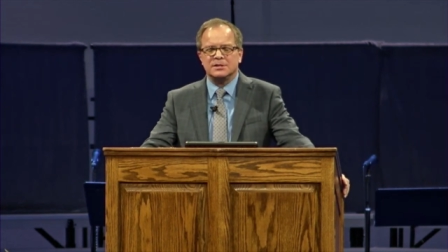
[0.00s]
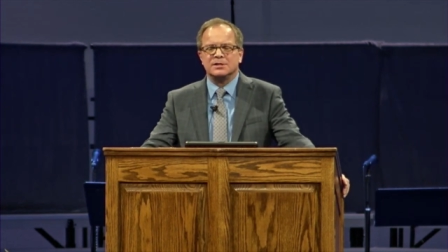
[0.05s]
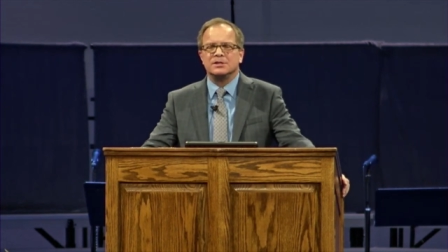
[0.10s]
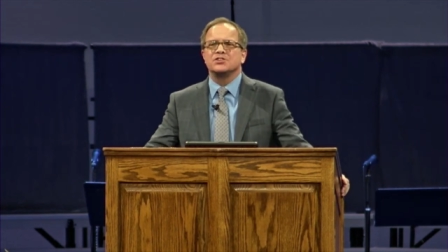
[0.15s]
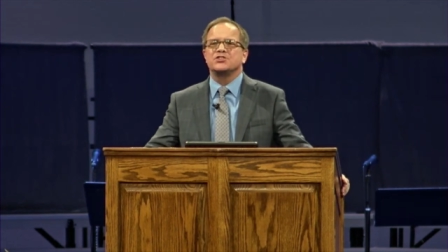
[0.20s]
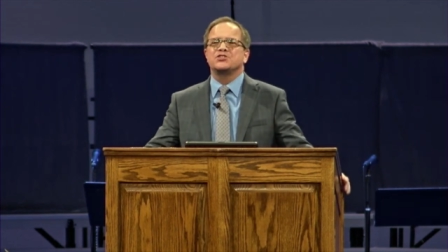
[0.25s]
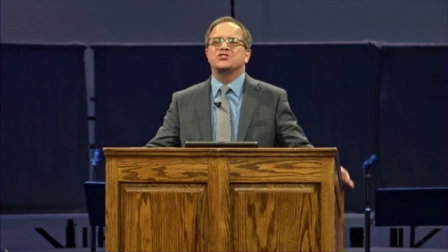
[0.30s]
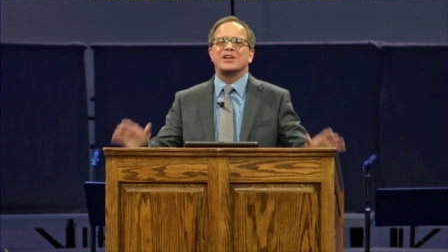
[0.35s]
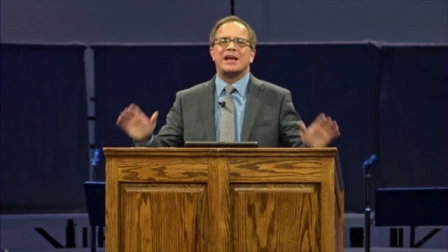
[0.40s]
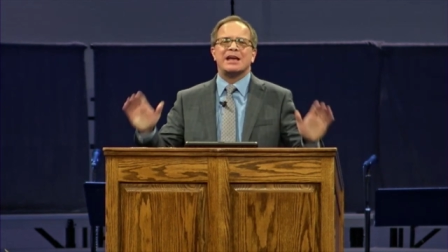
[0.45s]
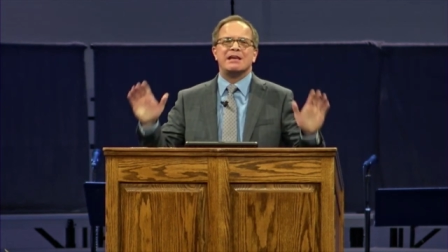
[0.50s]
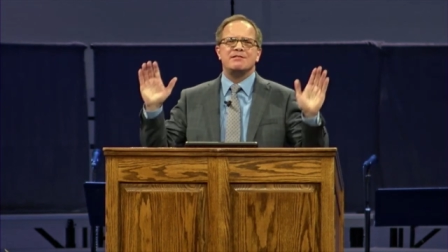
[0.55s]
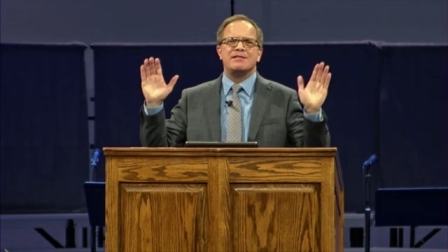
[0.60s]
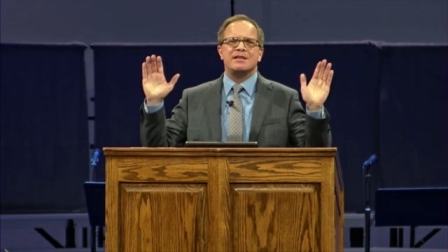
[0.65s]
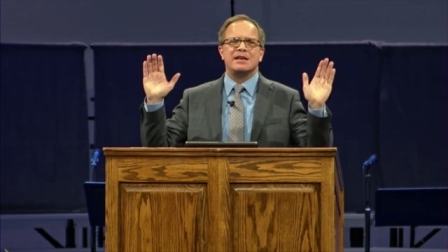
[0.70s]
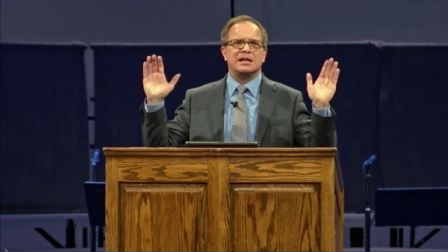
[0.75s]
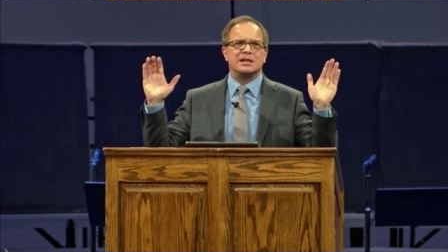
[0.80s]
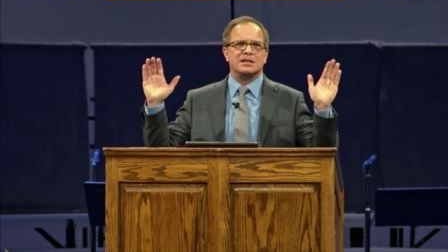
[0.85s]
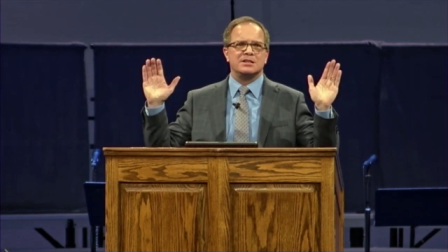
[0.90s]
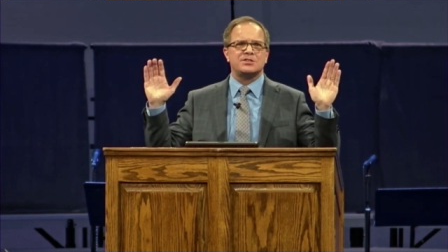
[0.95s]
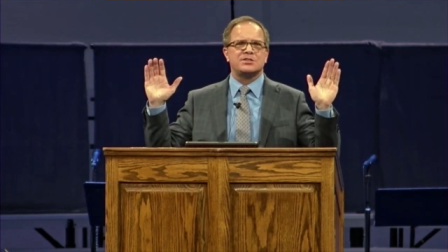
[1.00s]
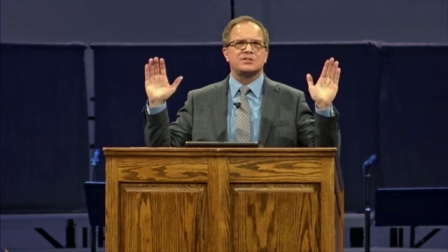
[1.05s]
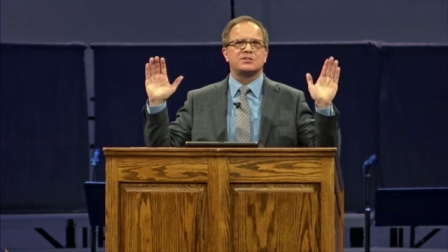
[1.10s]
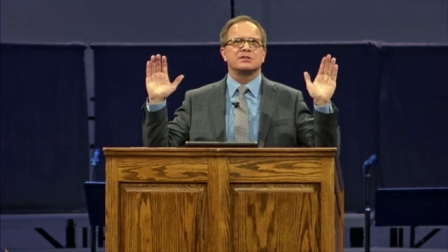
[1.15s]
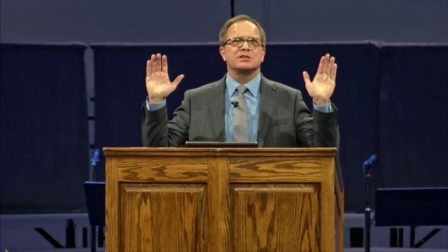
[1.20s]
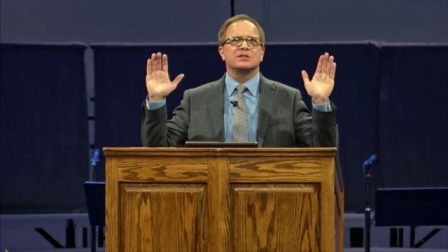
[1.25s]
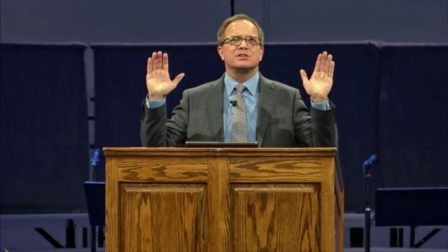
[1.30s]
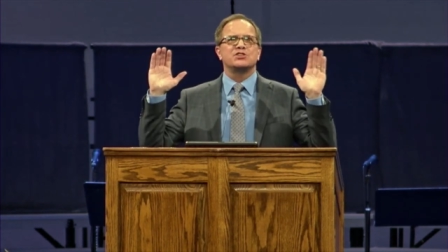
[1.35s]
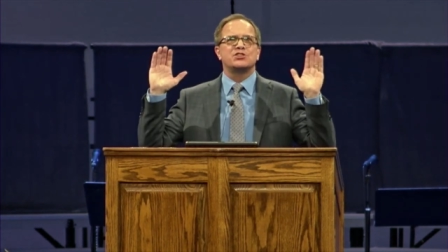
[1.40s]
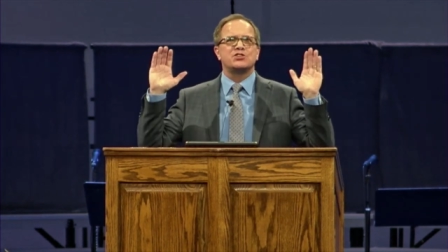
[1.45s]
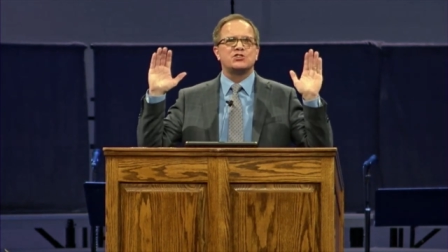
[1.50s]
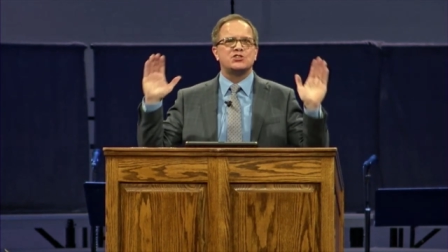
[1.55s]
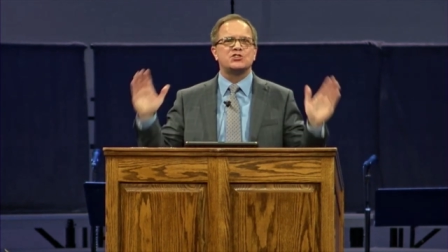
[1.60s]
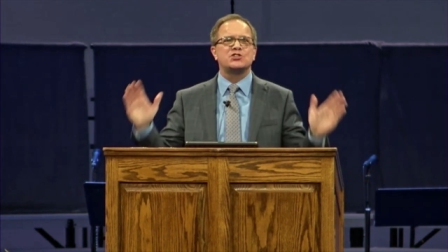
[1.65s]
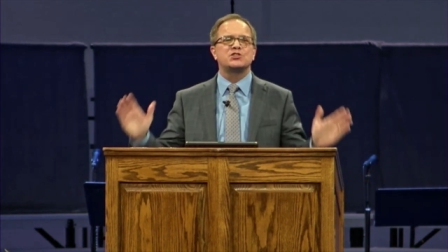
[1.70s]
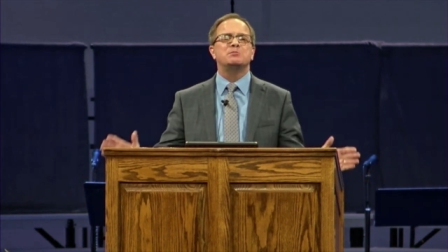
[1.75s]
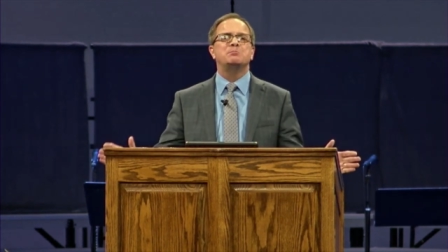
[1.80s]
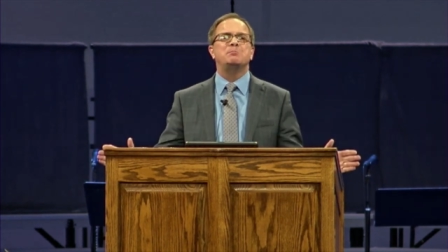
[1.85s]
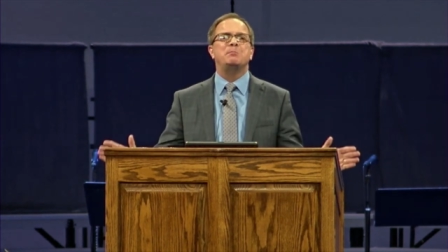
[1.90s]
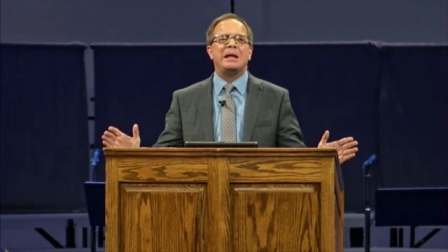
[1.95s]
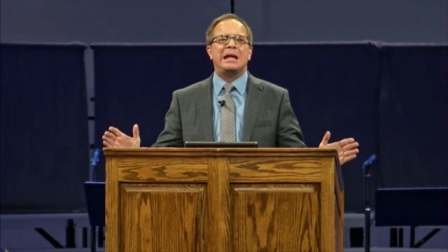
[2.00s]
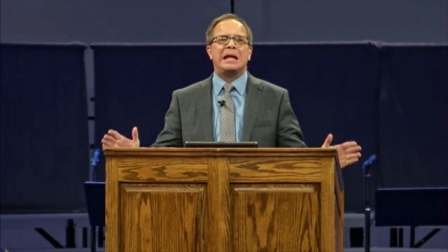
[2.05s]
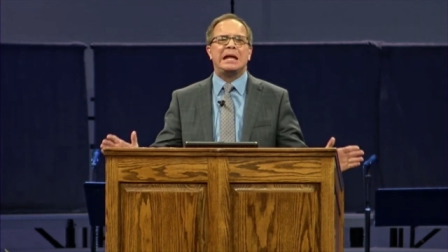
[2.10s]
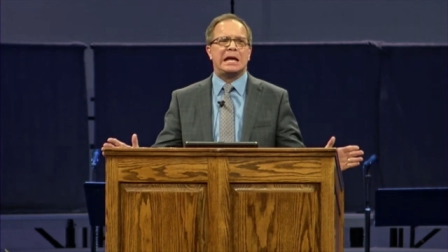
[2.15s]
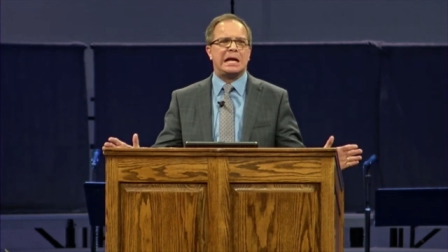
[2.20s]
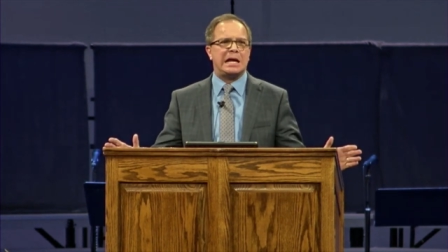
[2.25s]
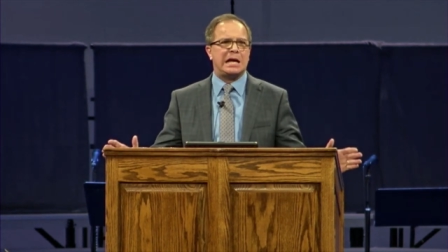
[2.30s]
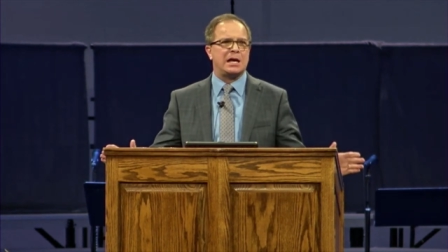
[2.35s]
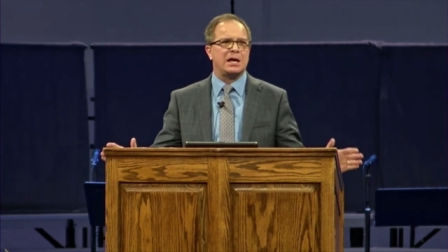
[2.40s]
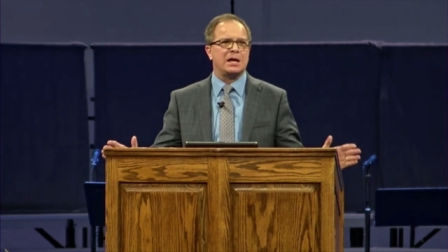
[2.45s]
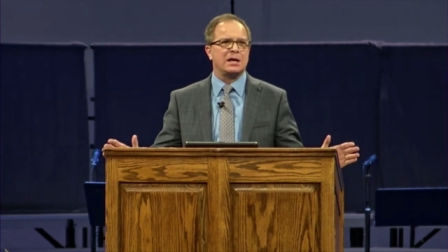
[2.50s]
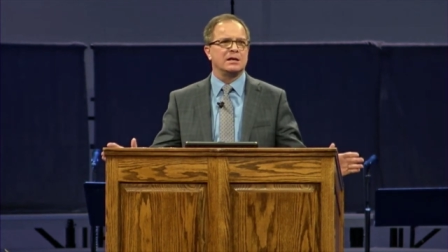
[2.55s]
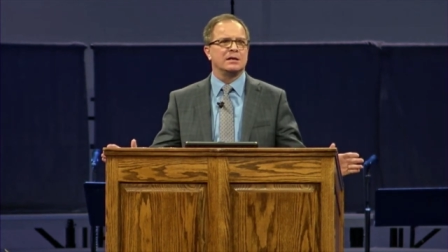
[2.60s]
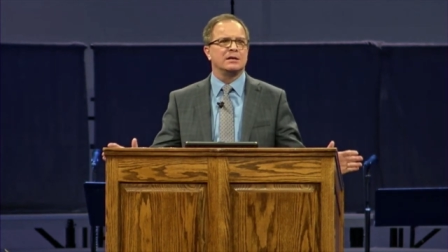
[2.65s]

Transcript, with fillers: Say this, speak